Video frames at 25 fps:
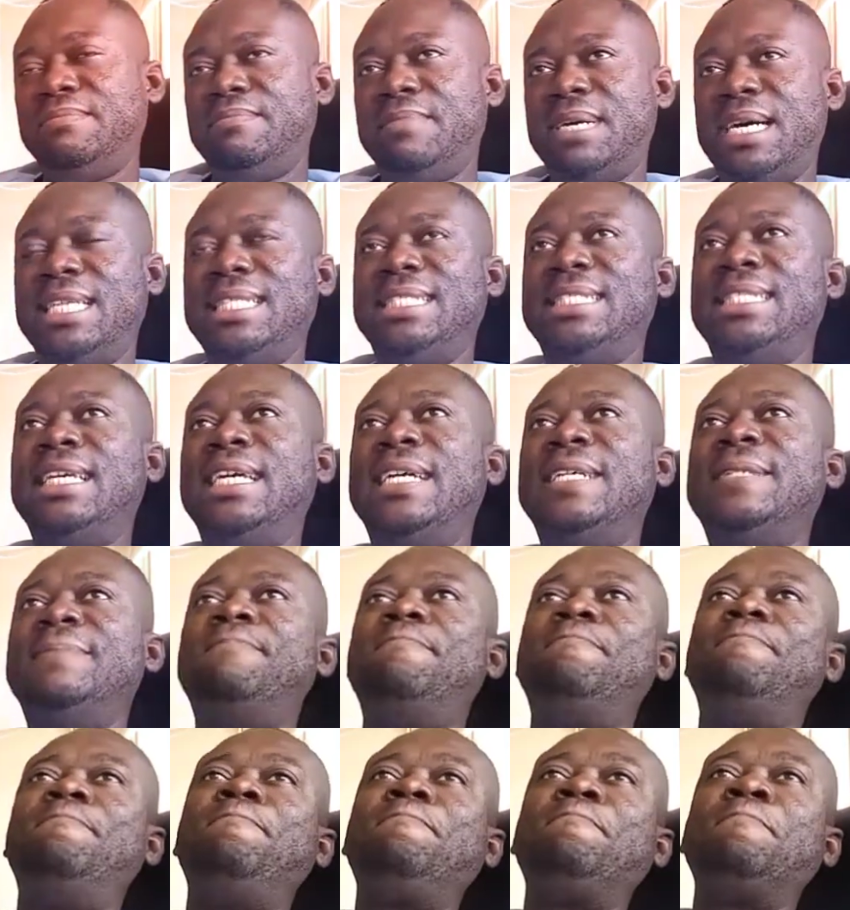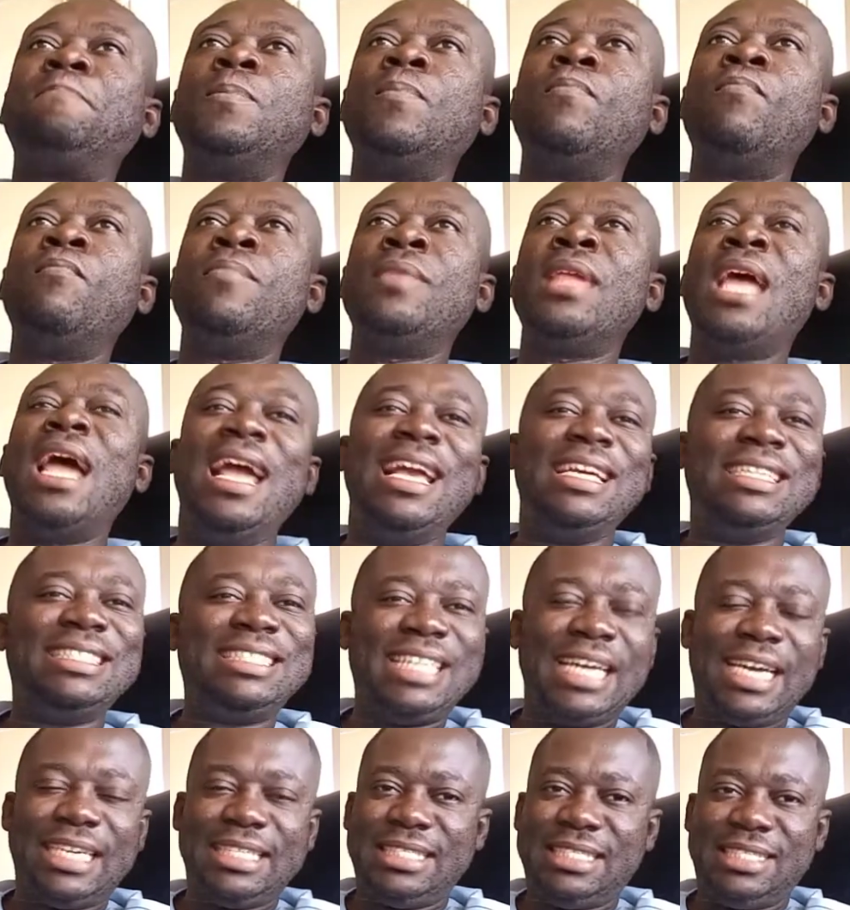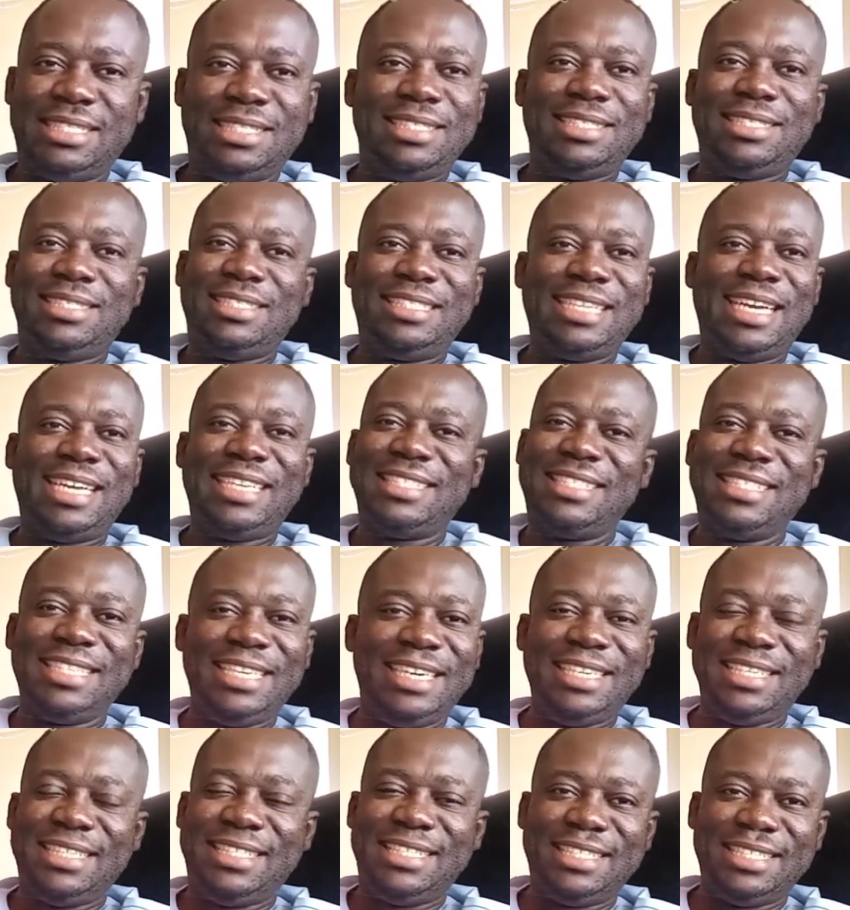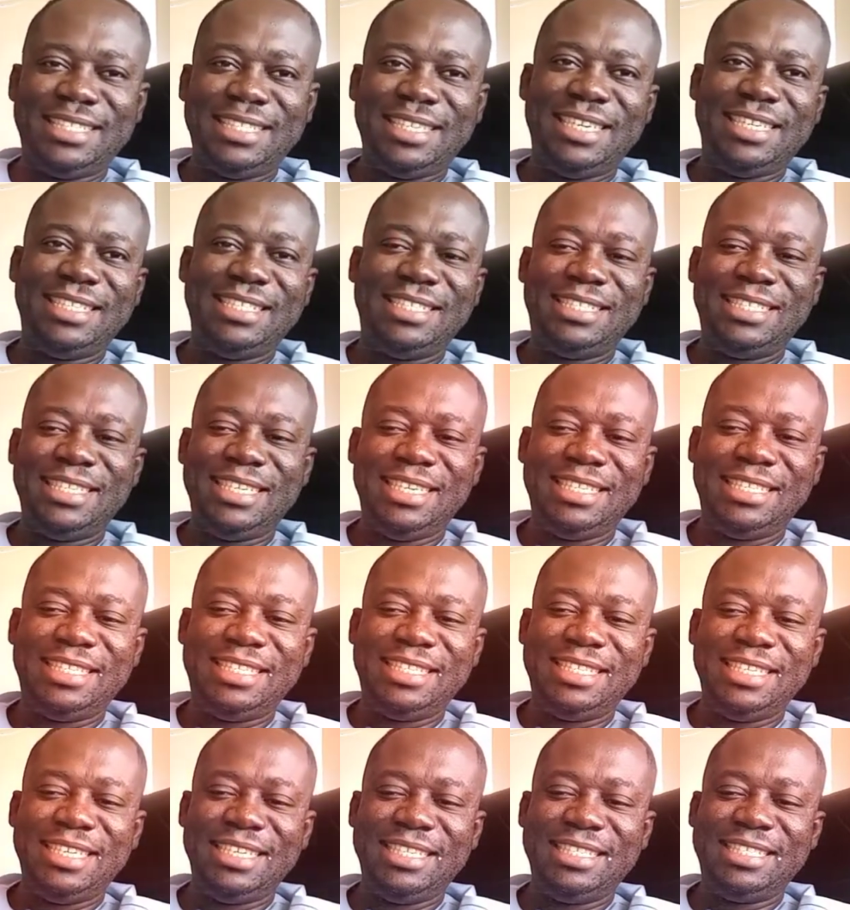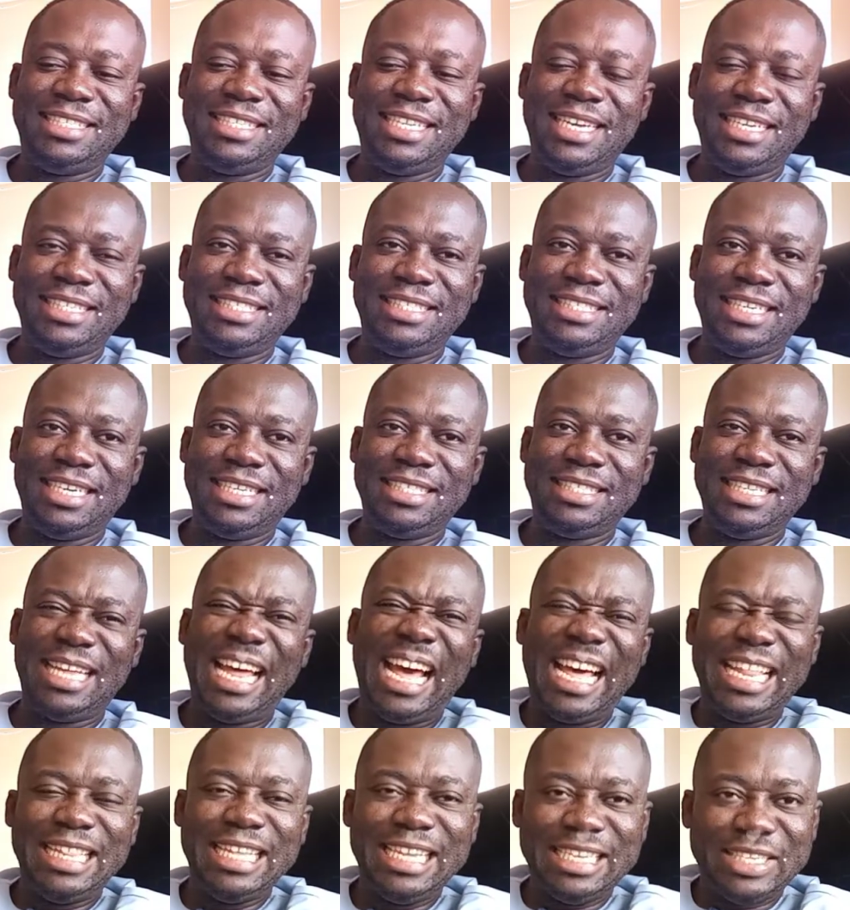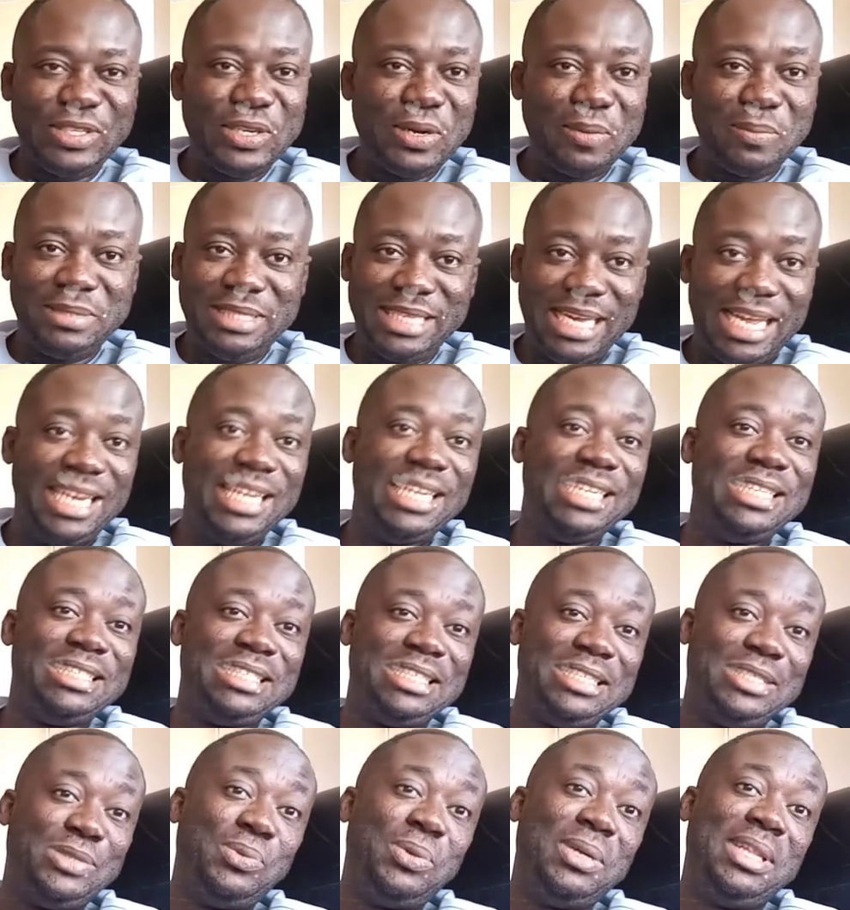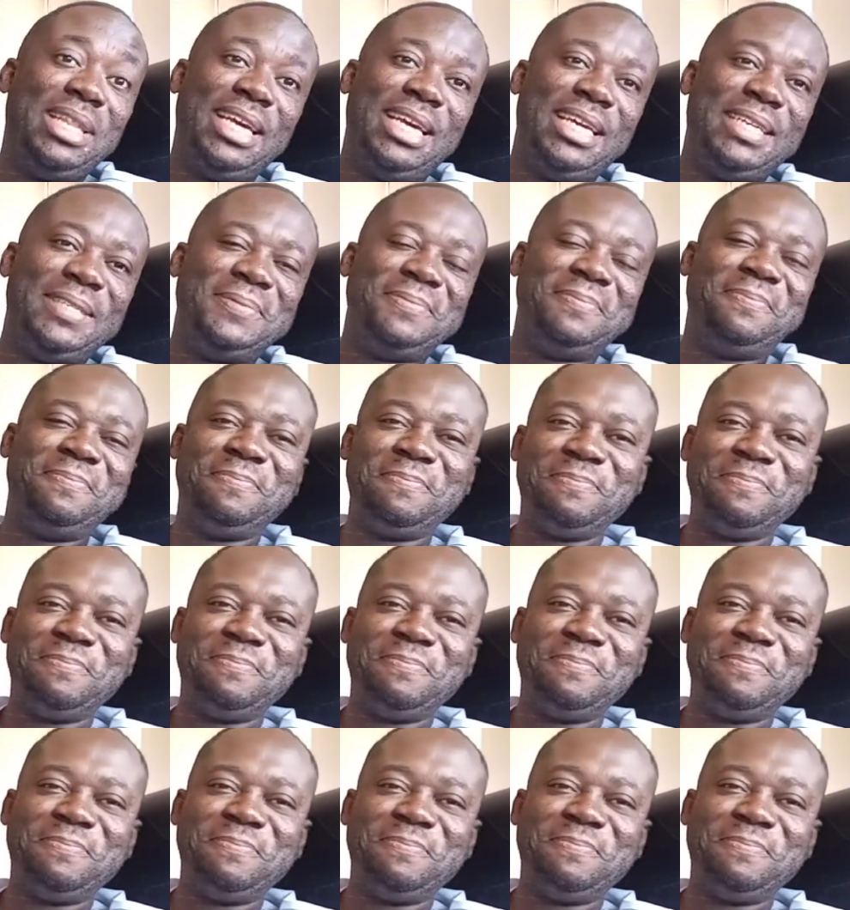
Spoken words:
But is that just it? Is that just it? Are there some challenges with it?